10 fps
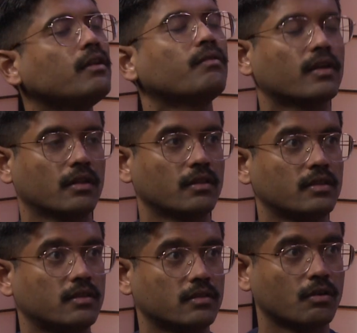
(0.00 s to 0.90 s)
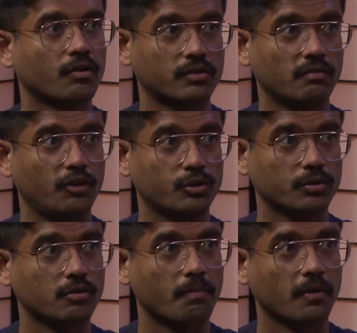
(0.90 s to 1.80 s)
reckon this is a controversial
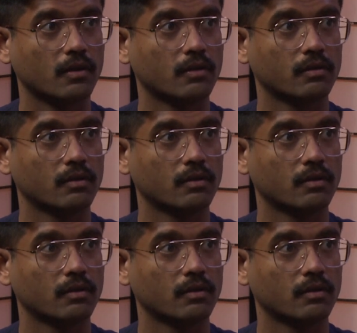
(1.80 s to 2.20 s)
topic?